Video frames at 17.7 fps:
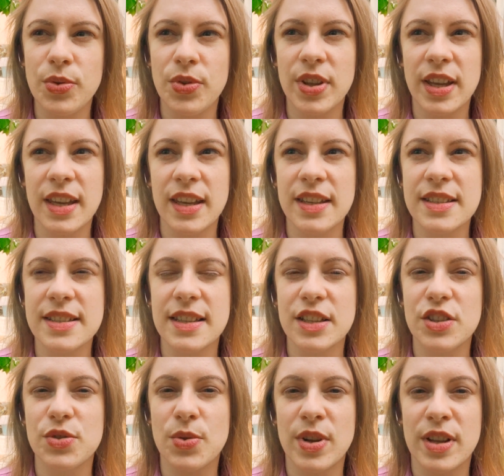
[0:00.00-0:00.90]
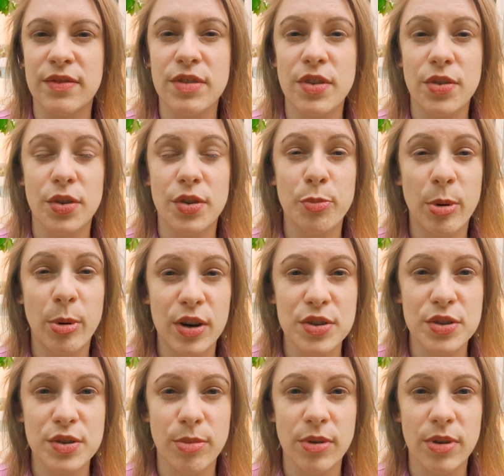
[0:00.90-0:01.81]
things that you never thought
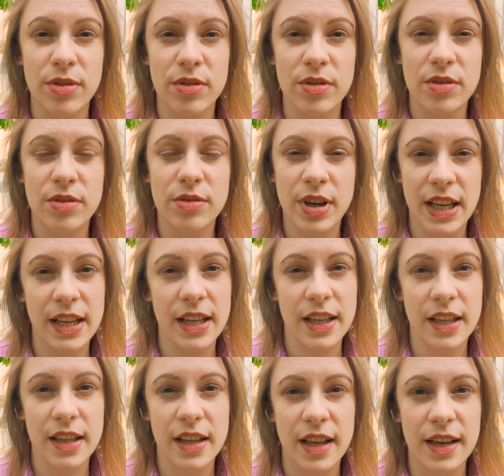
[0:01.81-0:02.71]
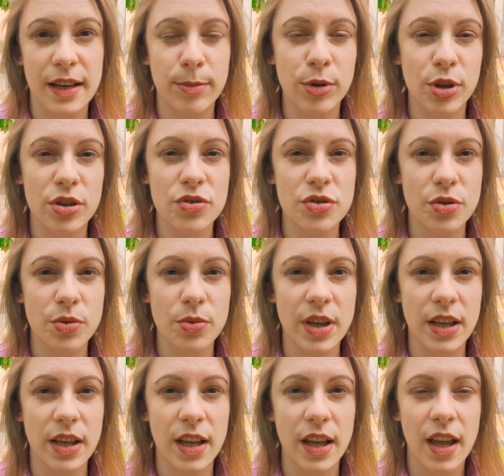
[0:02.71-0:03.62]
possible, really, and I'm not joking.